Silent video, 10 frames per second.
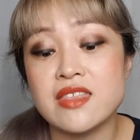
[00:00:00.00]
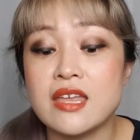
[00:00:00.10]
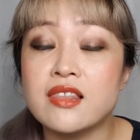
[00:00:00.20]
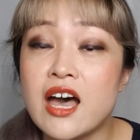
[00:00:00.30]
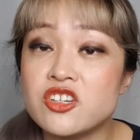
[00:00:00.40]
and
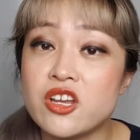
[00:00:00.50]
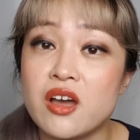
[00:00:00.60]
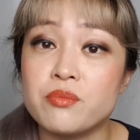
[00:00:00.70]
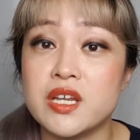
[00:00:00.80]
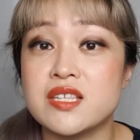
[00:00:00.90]
then larger
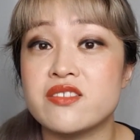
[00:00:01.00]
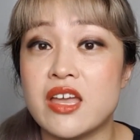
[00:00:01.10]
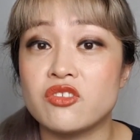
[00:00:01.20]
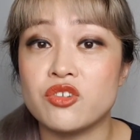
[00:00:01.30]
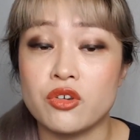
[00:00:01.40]
companies
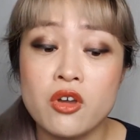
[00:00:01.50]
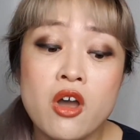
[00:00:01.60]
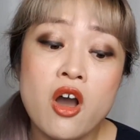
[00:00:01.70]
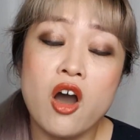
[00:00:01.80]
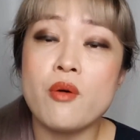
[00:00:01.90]
tend to
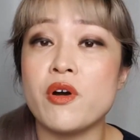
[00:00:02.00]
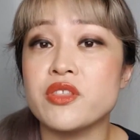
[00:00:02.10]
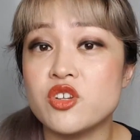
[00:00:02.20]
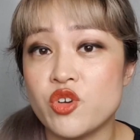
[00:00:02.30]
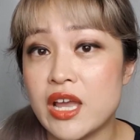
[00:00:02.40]
hop
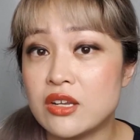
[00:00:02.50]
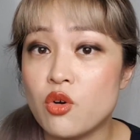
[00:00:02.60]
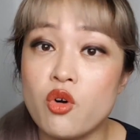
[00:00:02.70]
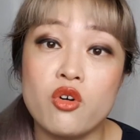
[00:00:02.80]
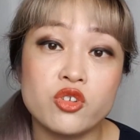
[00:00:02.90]
on the
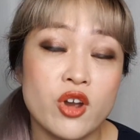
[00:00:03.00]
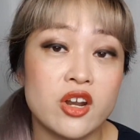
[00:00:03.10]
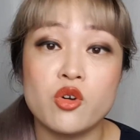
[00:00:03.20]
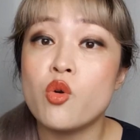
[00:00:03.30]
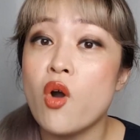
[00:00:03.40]
trend or
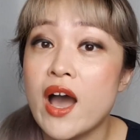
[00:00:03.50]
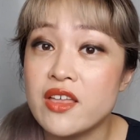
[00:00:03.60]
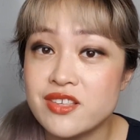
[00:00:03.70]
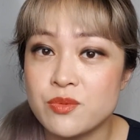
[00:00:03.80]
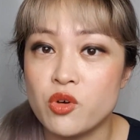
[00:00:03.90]
try to
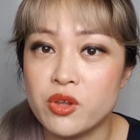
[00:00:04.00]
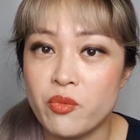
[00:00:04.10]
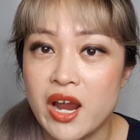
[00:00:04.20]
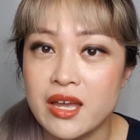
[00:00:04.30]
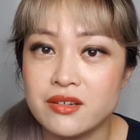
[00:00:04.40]
acquire the
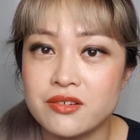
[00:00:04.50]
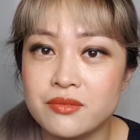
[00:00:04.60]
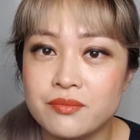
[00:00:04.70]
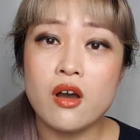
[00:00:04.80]
smaller brand.